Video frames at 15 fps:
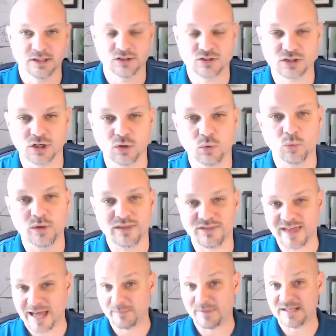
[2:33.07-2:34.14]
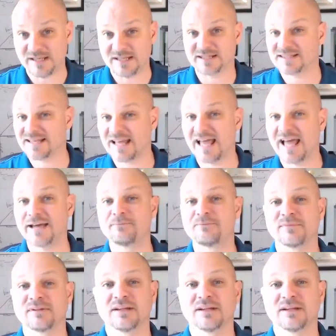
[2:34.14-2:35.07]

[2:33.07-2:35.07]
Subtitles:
So with that being said,